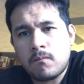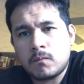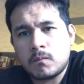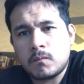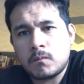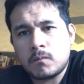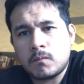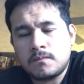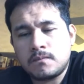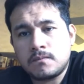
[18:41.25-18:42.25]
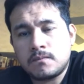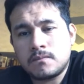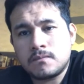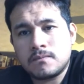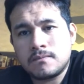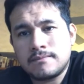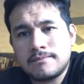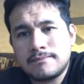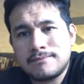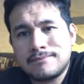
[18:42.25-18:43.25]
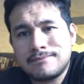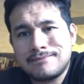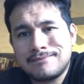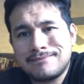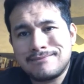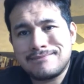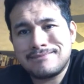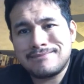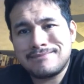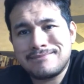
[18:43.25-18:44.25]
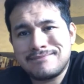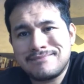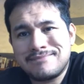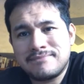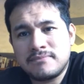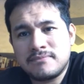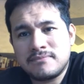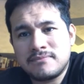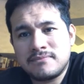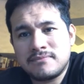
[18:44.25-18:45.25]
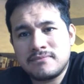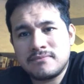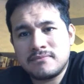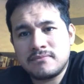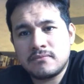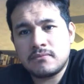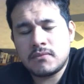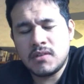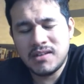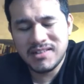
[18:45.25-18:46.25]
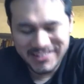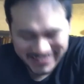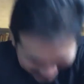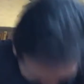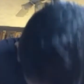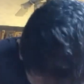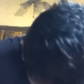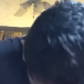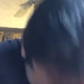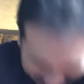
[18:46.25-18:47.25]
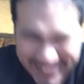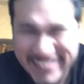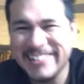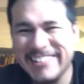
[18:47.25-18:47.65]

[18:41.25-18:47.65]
[no speech]